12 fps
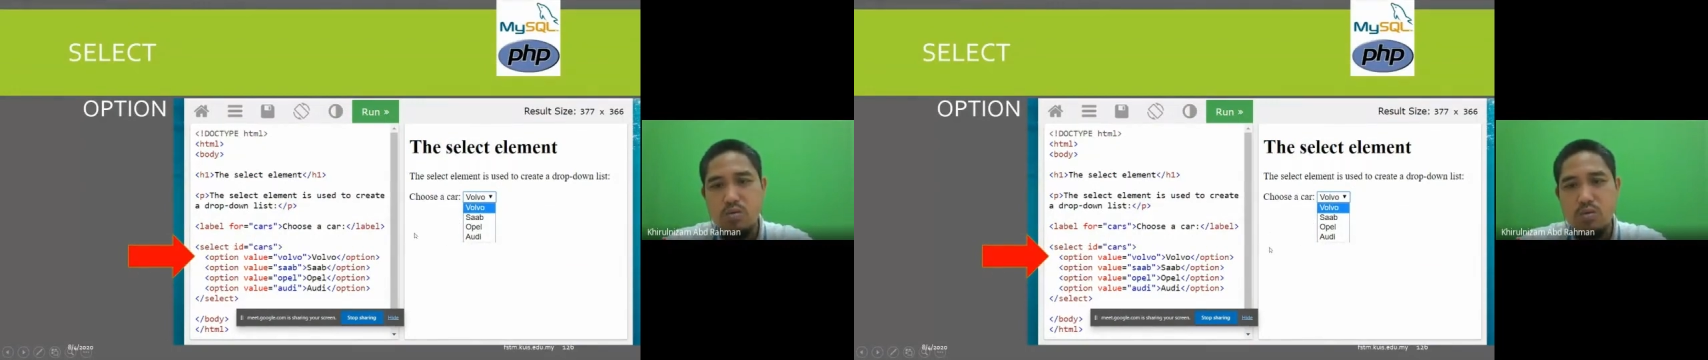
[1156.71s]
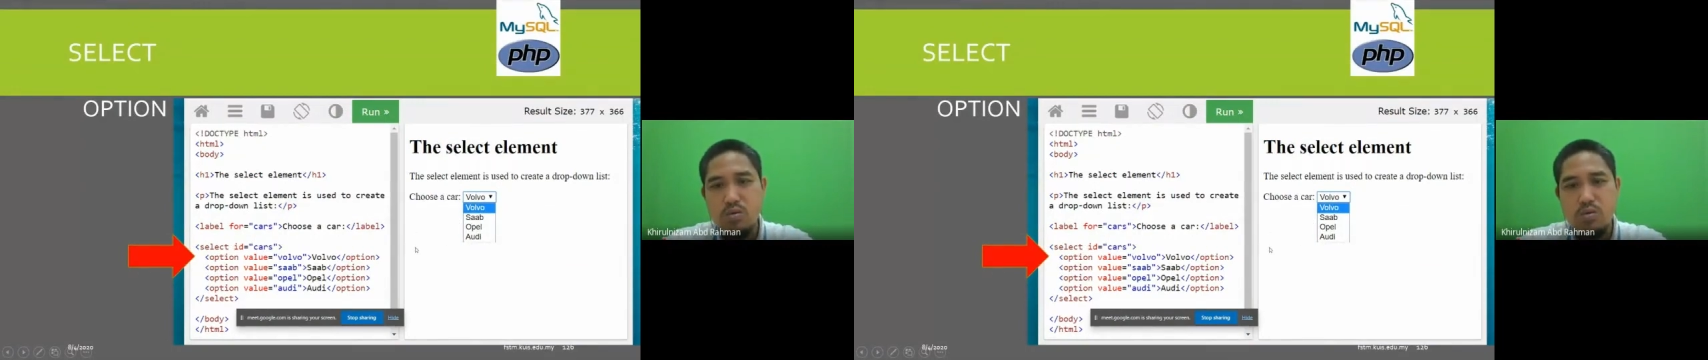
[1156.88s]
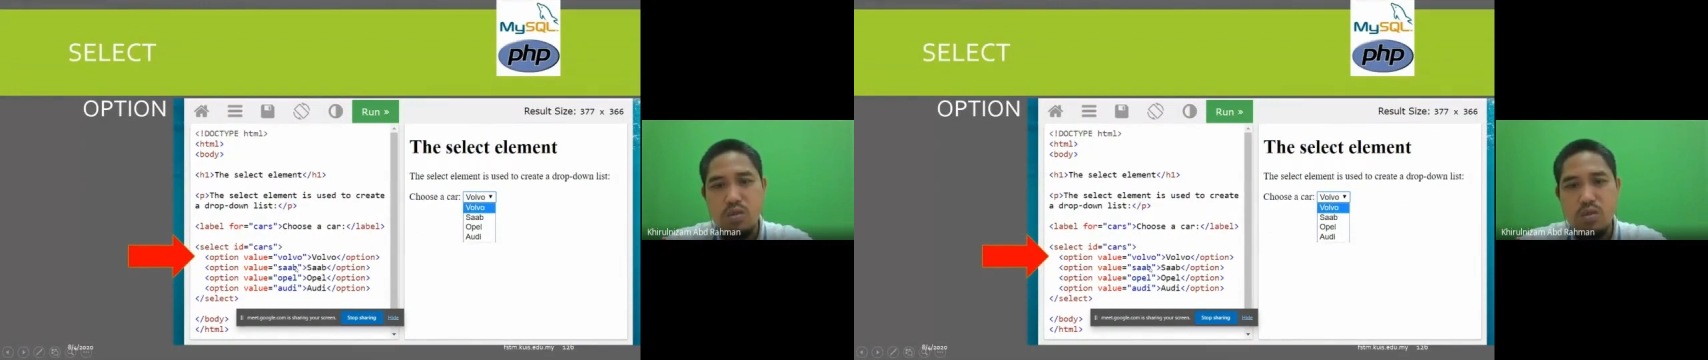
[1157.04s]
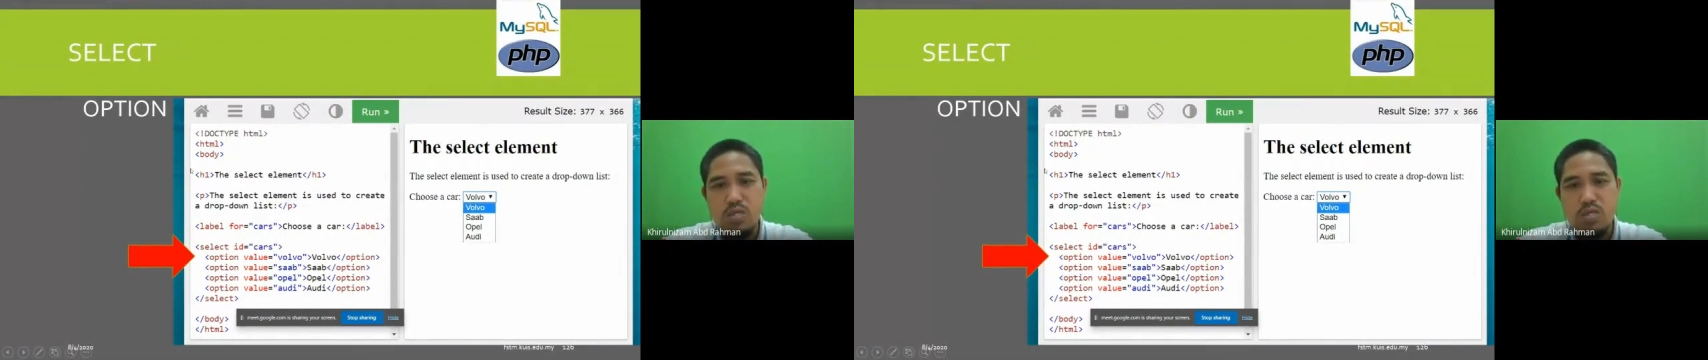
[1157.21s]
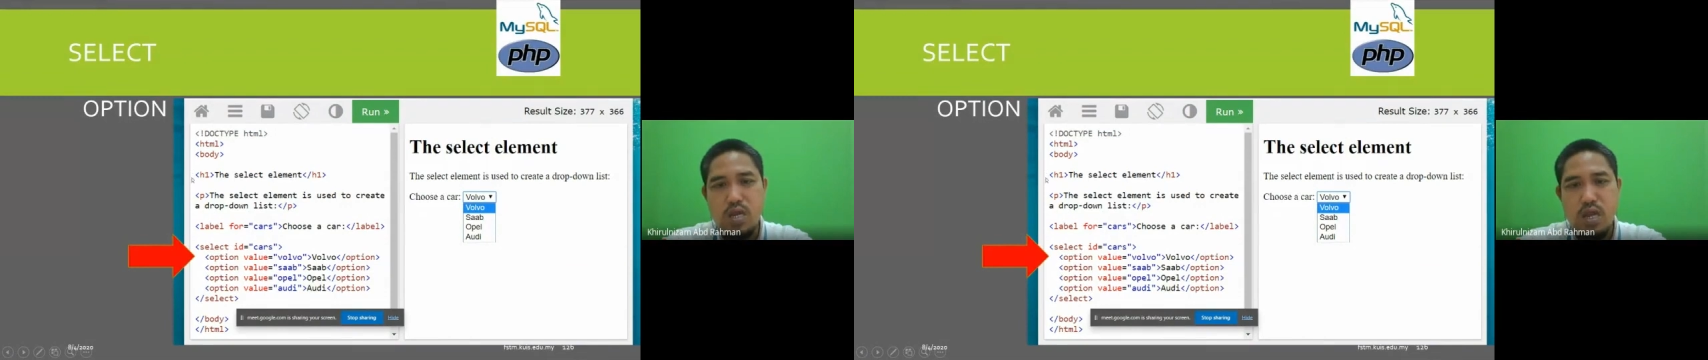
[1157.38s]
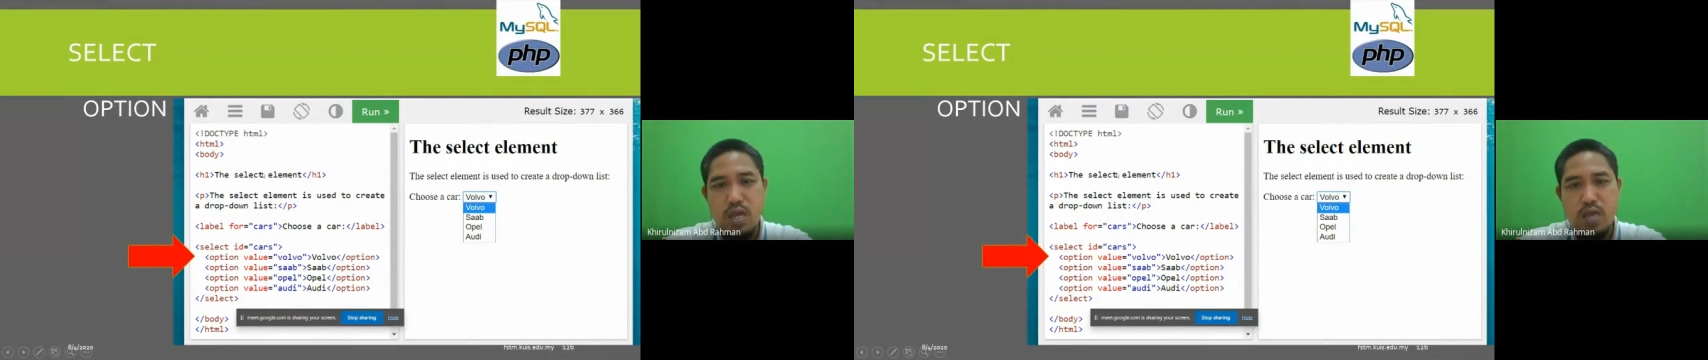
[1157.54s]
to do the
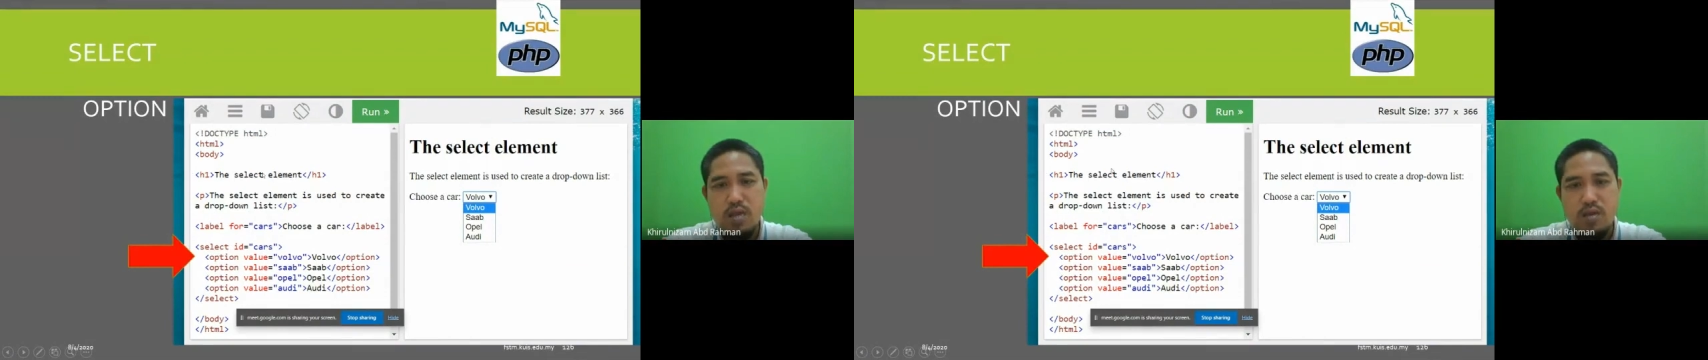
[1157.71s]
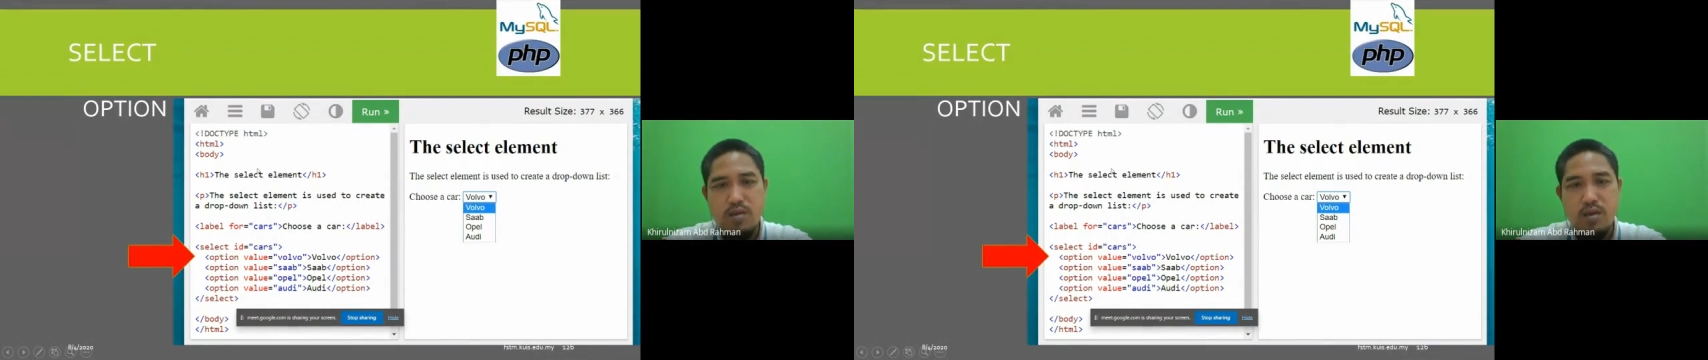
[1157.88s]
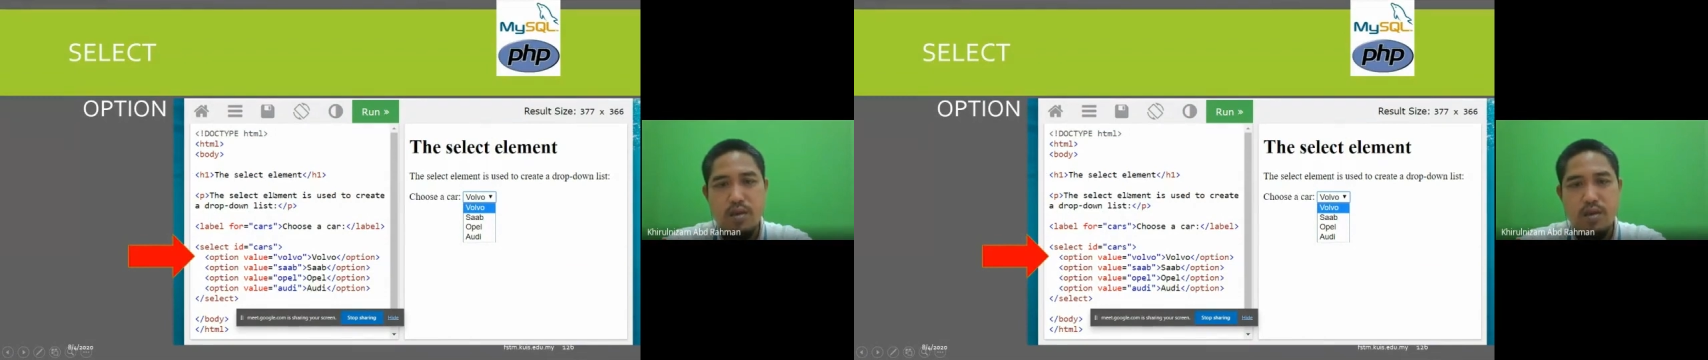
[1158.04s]
select